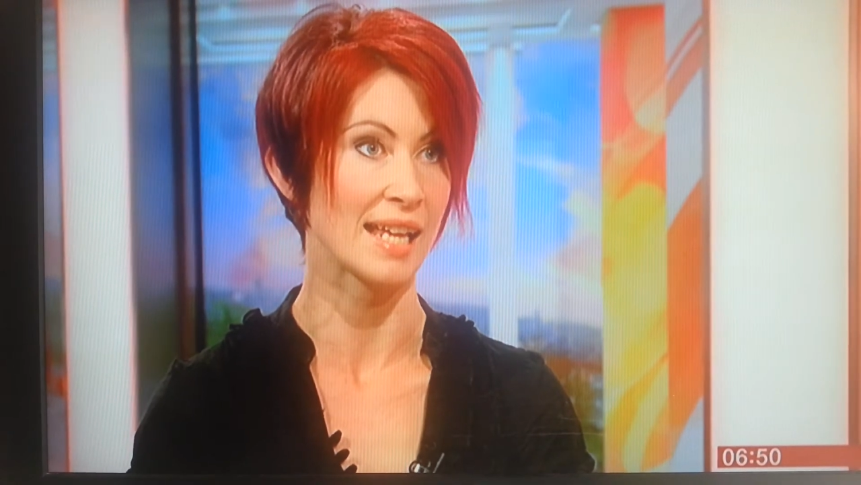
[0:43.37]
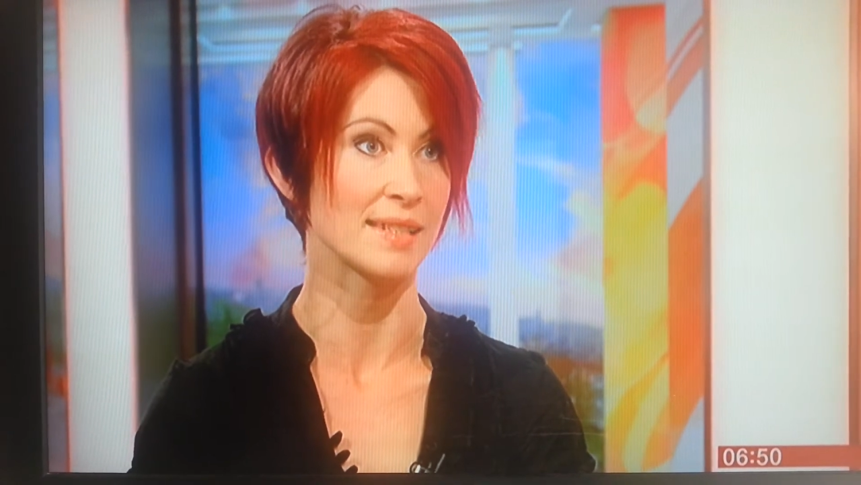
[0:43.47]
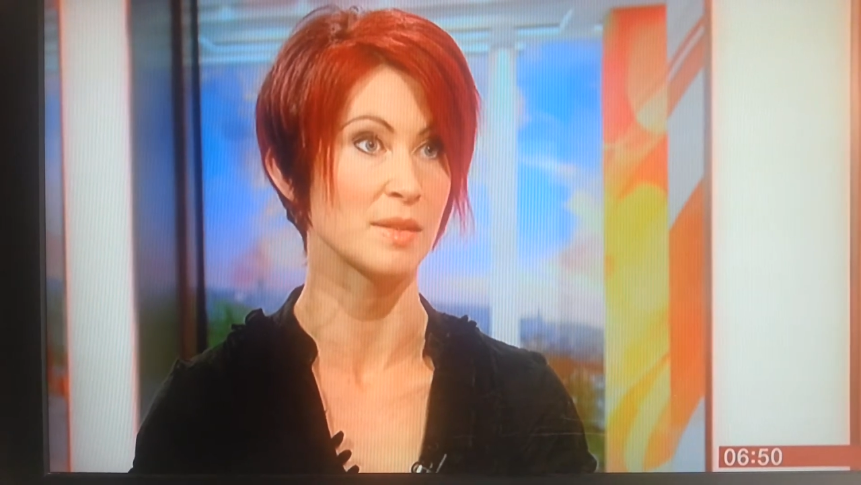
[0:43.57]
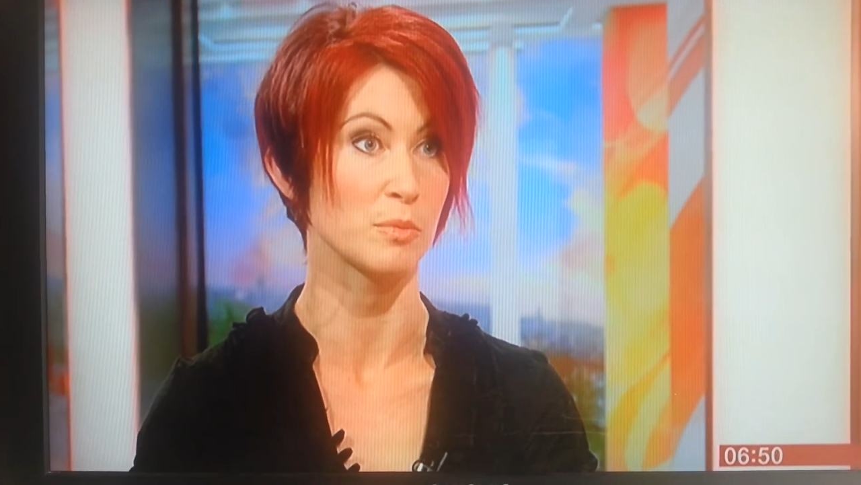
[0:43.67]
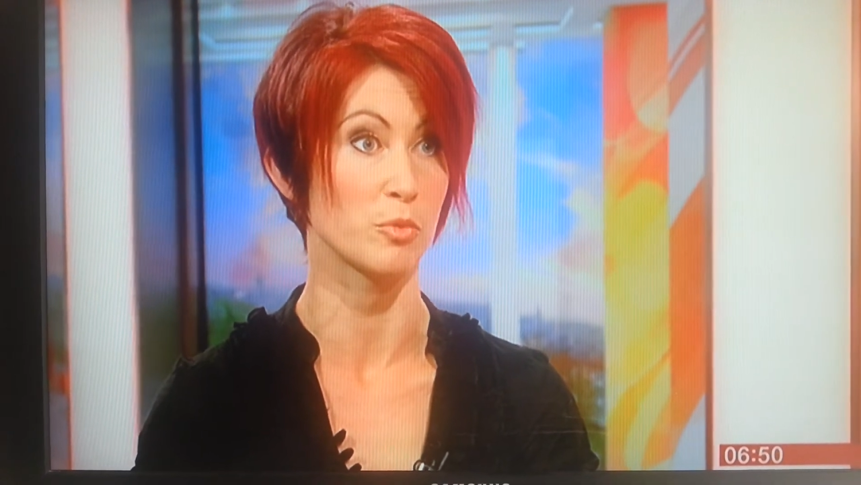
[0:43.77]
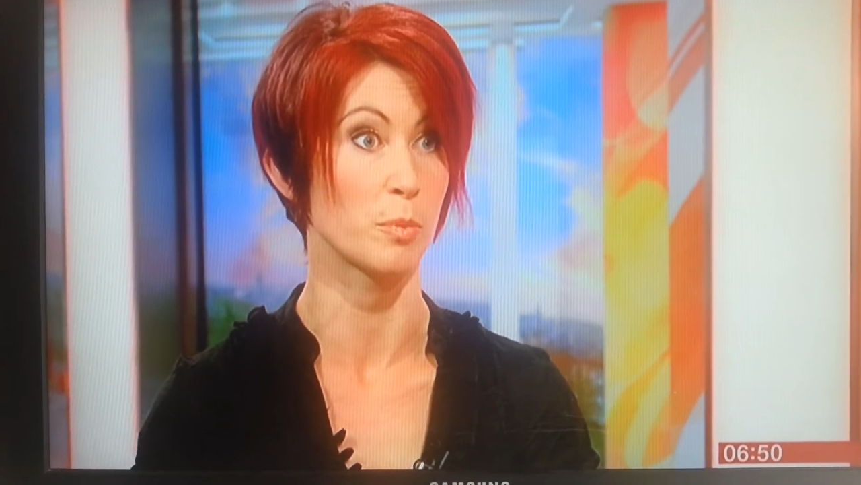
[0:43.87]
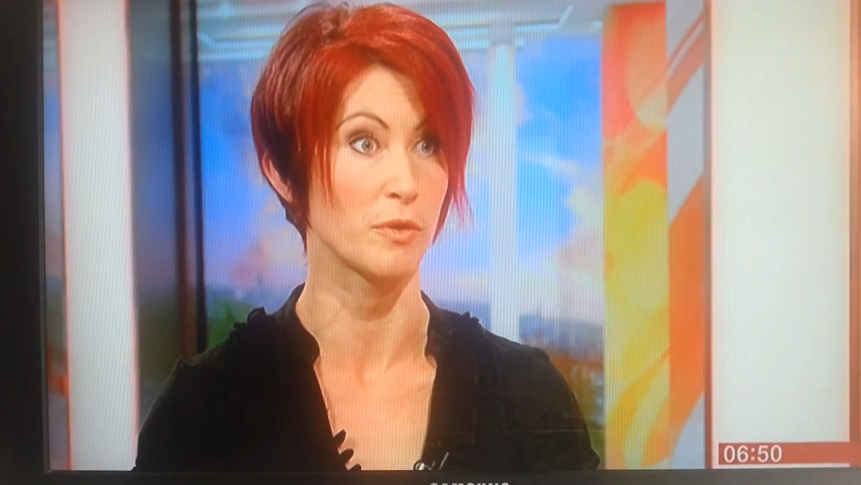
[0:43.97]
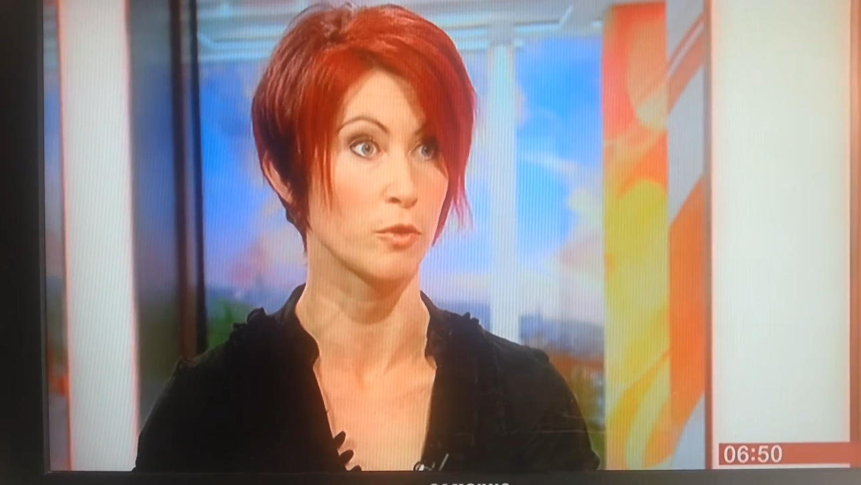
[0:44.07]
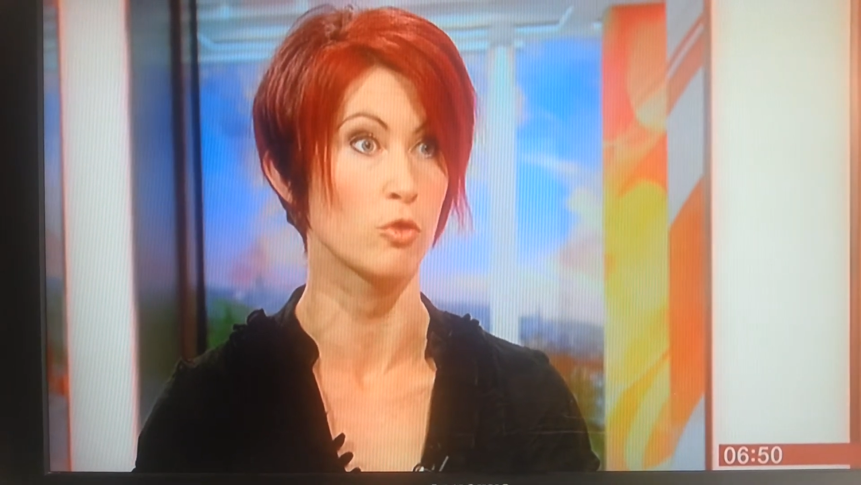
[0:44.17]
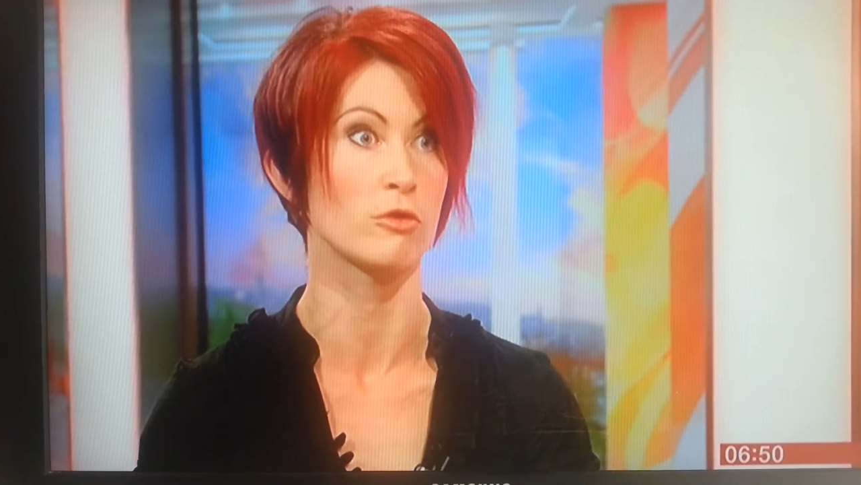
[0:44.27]
has proper
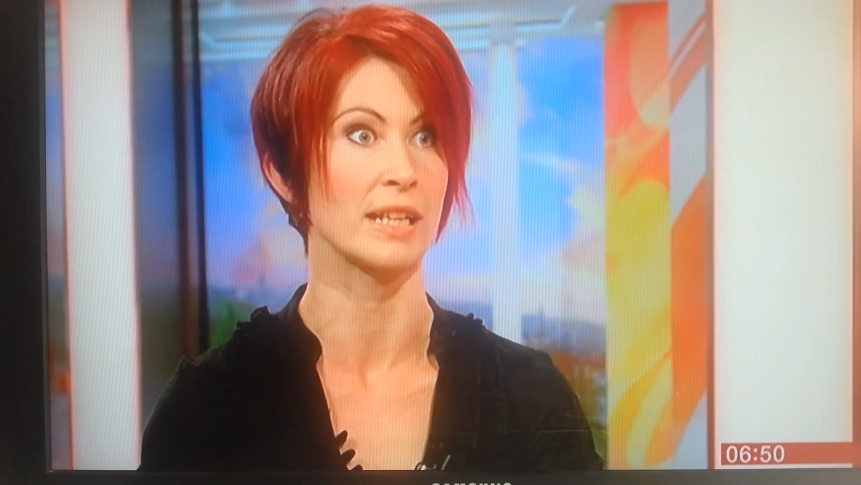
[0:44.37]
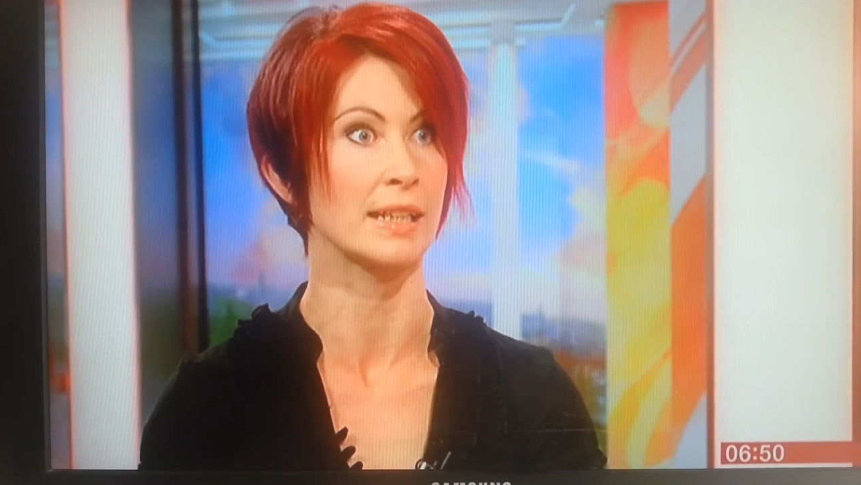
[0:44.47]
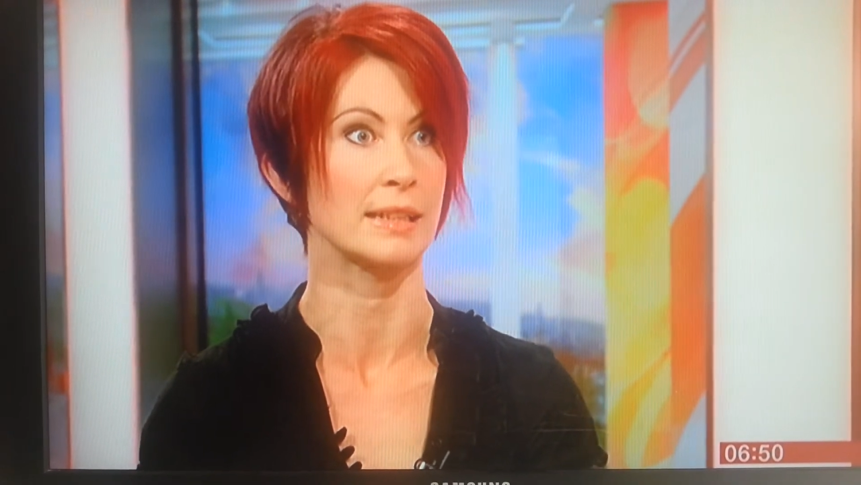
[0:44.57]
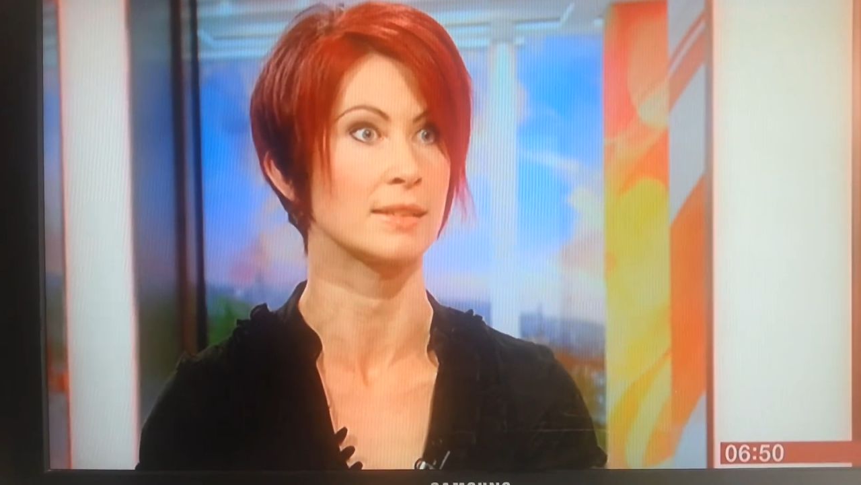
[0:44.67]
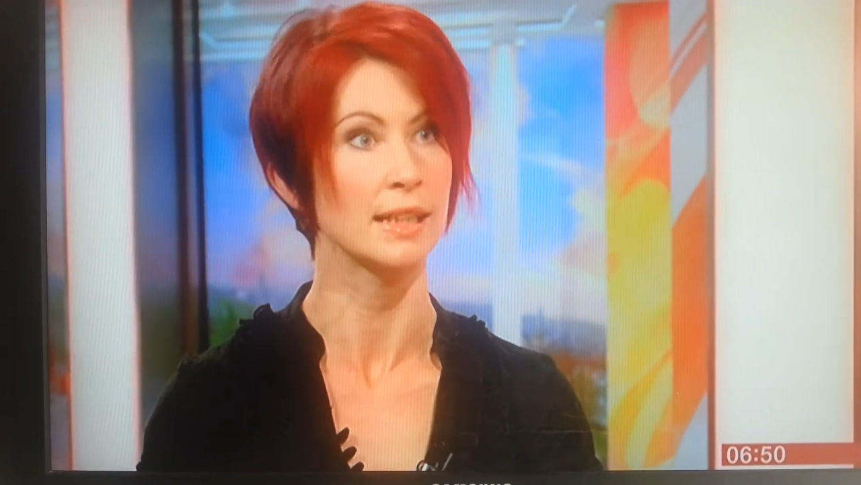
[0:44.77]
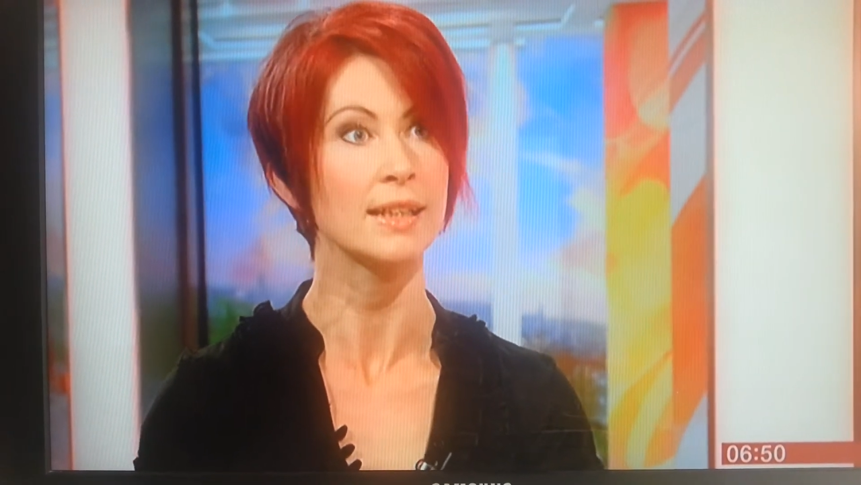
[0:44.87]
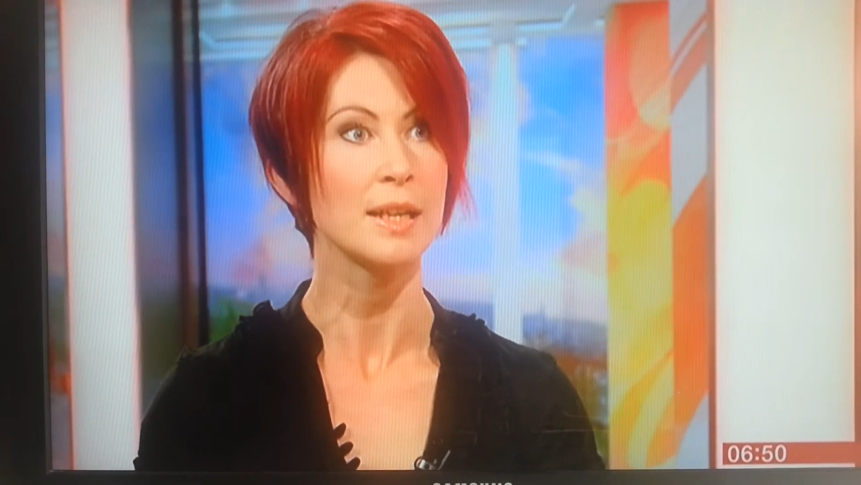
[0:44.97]
flooring and